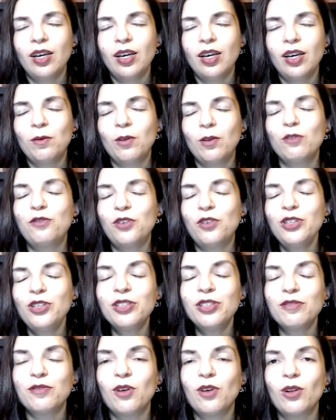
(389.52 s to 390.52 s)
well,
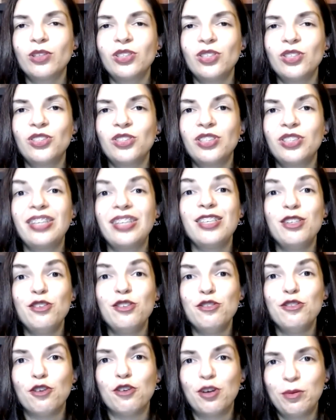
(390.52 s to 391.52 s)
first of all, it is set
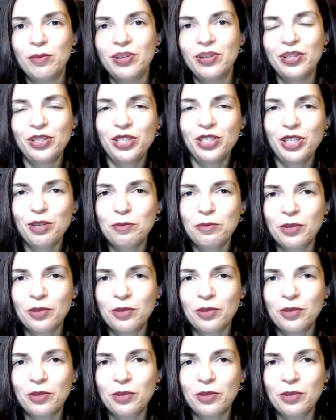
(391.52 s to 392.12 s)
in Normandy,